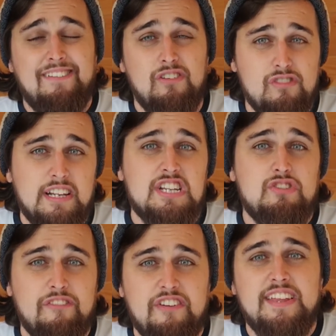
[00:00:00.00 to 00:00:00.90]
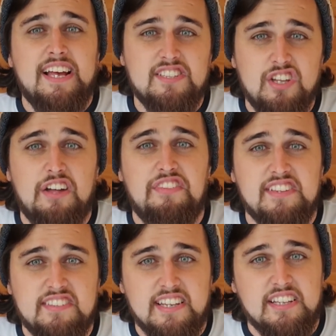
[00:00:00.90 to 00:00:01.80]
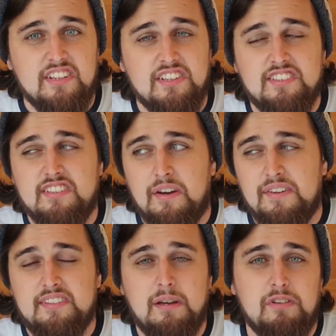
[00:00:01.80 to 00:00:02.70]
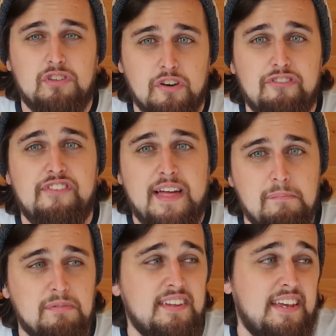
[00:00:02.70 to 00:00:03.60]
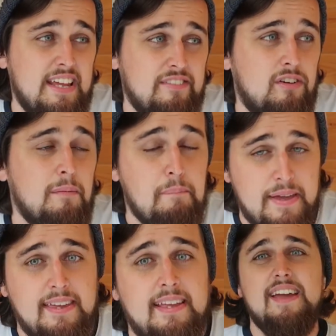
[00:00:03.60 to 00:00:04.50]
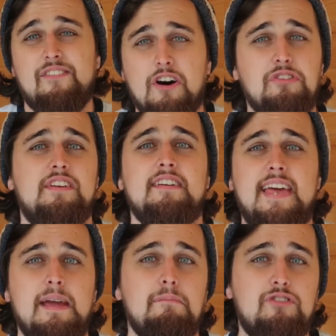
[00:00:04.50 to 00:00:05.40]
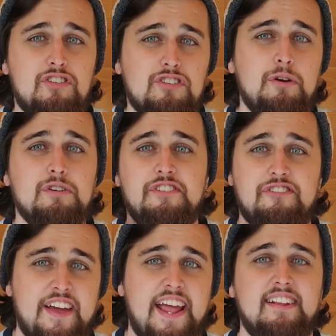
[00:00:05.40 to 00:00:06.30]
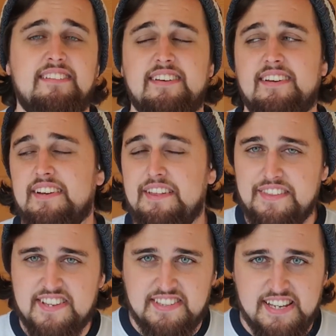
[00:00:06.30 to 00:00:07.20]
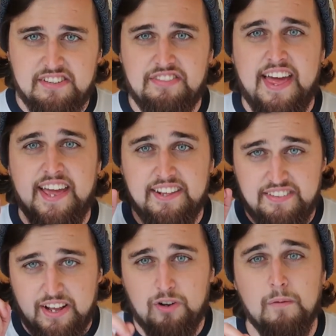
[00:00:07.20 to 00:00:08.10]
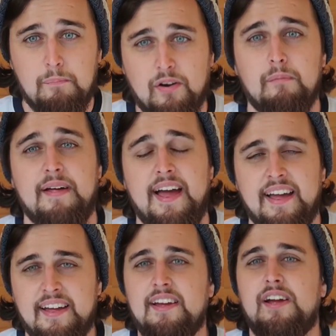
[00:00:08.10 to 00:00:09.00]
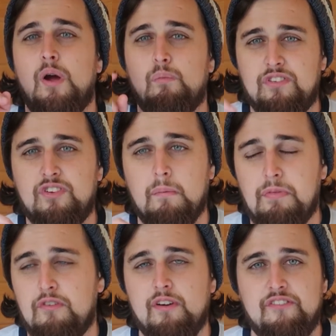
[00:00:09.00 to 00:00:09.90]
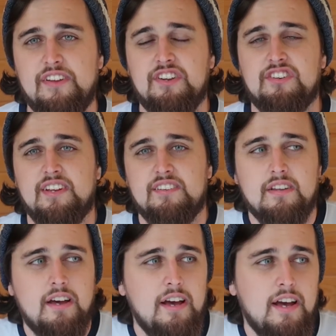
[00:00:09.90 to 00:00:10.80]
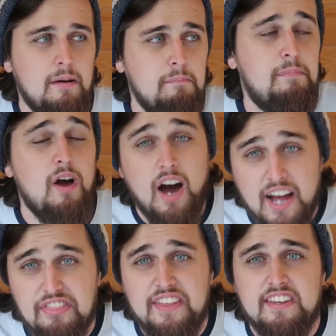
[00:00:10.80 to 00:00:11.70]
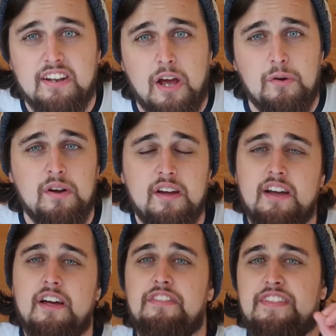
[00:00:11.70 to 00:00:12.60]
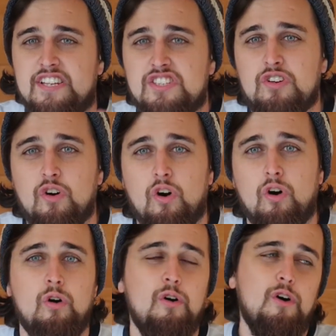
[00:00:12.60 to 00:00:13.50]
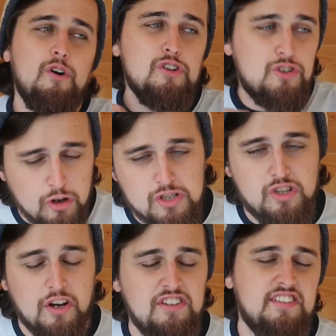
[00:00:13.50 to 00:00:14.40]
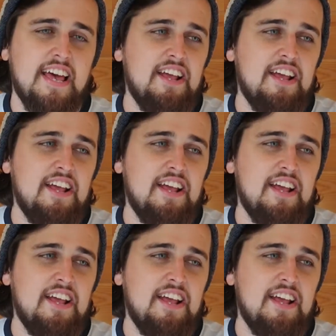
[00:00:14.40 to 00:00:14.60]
haven't really strengthened their side this season, so it's going to be tough for them to even compete. If Arsenal can keep Jesus fit this season, they could be up there with top three finishes. But I think, you know, this score, just on